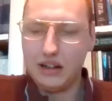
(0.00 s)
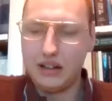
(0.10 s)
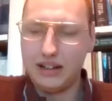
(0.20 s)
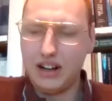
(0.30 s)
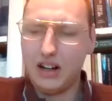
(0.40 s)

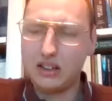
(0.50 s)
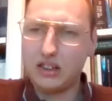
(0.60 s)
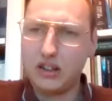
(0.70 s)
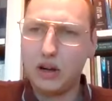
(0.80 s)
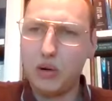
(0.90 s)
they
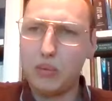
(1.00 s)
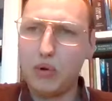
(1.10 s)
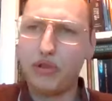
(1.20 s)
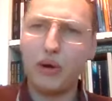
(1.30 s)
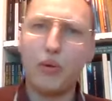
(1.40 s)
also
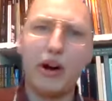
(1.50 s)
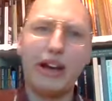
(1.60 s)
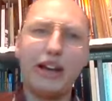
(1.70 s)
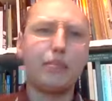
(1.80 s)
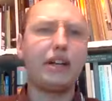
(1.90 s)
moved
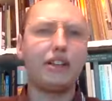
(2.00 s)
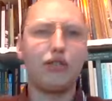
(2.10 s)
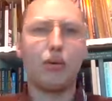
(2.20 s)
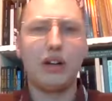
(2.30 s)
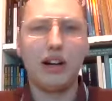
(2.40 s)
away a bit
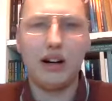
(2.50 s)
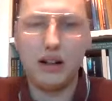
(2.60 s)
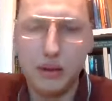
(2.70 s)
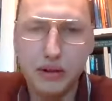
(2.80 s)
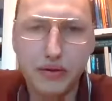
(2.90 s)
from
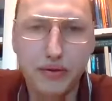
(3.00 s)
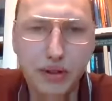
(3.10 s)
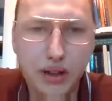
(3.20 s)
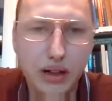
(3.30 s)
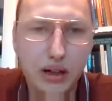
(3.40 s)
their
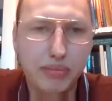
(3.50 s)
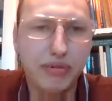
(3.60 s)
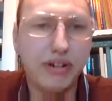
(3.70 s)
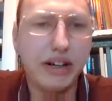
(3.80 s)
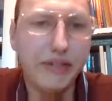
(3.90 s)

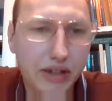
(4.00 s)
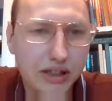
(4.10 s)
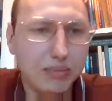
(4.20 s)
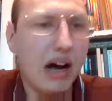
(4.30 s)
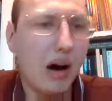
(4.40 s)

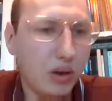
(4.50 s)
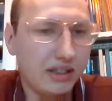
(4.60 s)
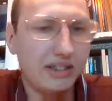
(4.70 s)
previous Maoist